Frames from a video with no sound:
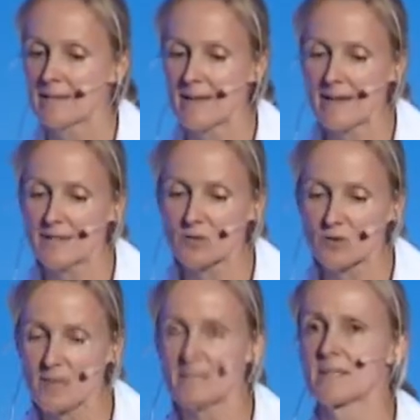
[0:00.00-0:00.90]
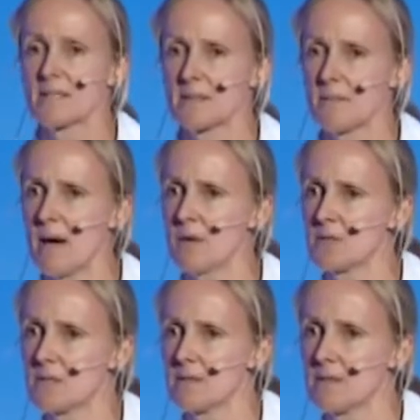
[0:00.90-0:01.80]
They trusted the
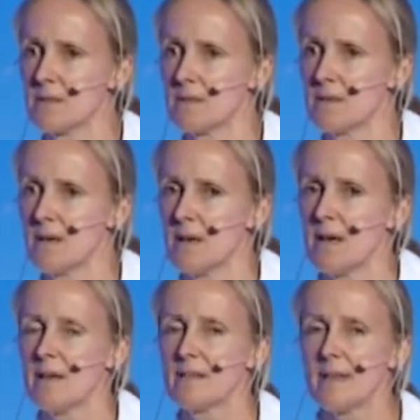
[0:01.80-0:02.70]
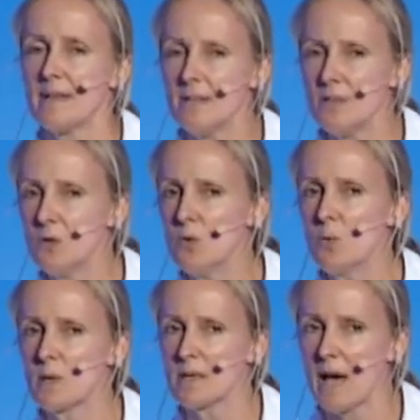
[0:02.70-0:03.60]
mountain, and they knew
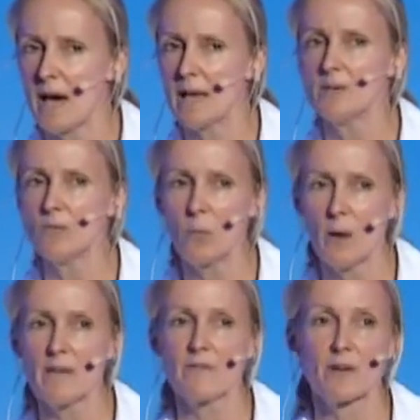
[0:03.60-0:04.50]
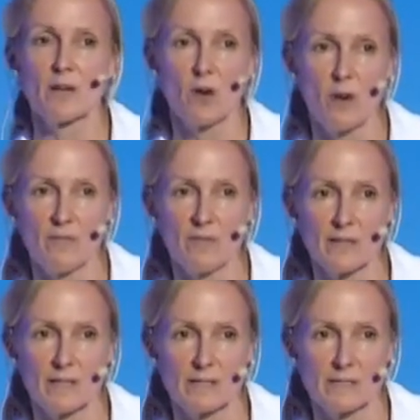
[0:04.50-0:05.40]
with unwavering
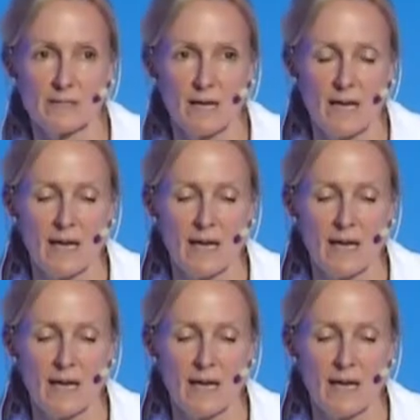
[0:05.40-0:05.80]
confidence